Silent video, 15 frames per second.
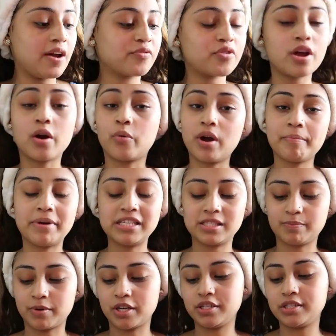After I wet my
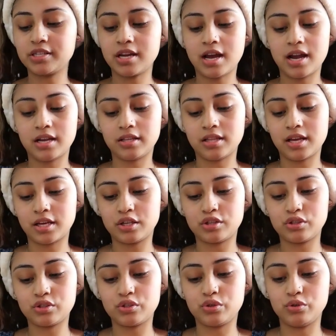sponge, I
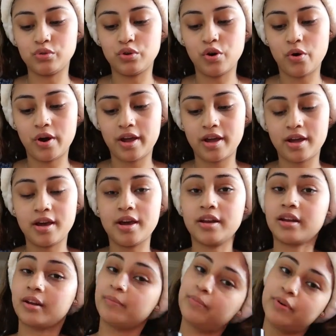like to go
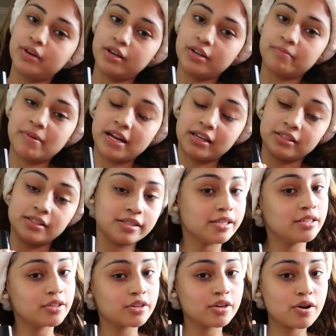ahead and put my
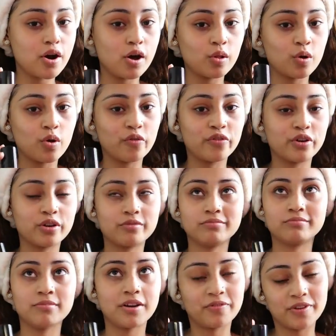concealer all over
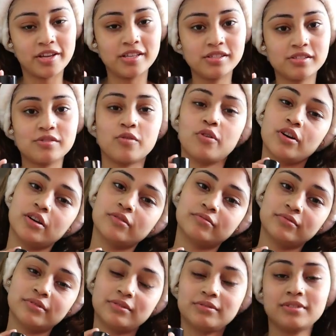my face or
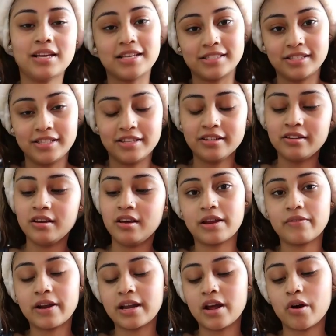as needed.
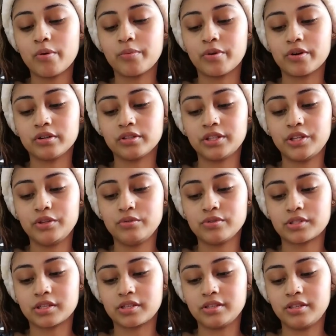And right now I'm currently
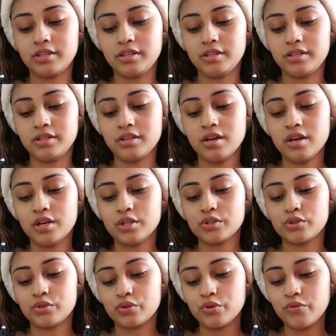using the
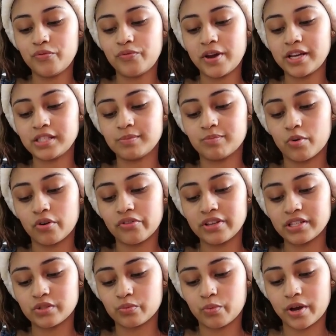Too Faced Born
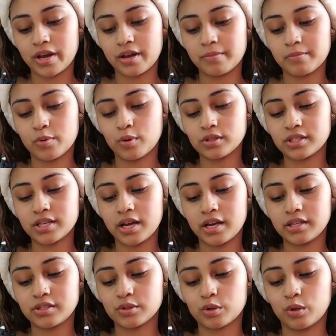This Way
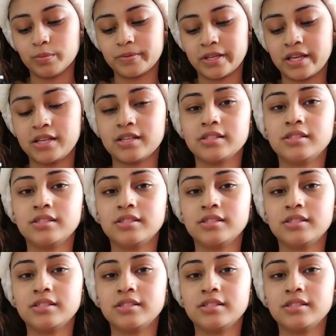Multi Sculpting